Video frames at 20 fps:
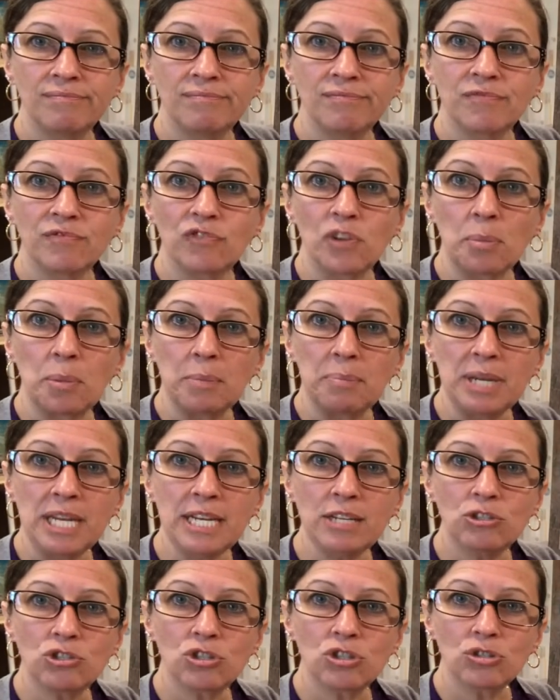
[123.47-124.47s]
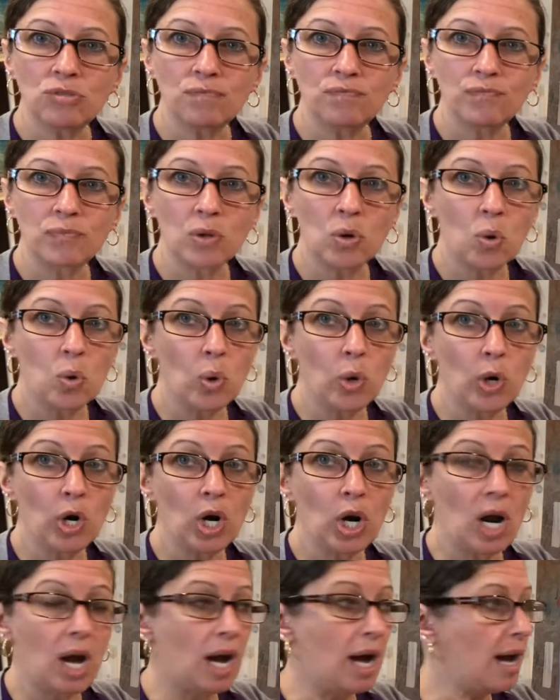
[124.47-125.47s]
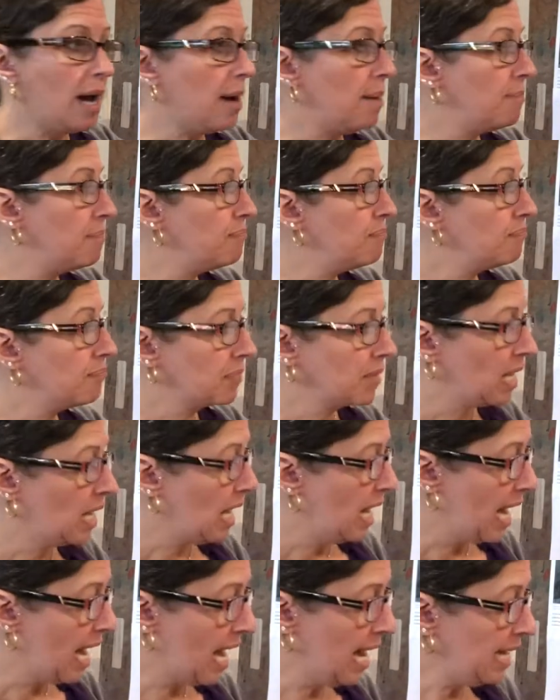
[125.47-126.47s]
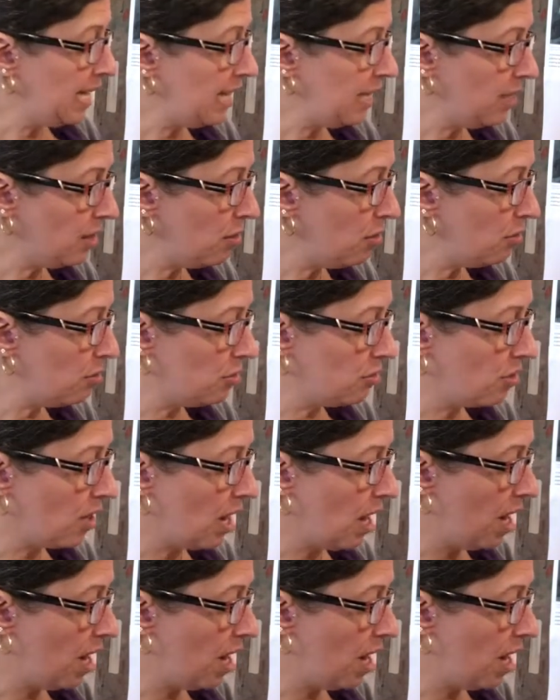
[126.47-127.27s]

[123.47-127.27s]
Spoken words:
from the beach, or any other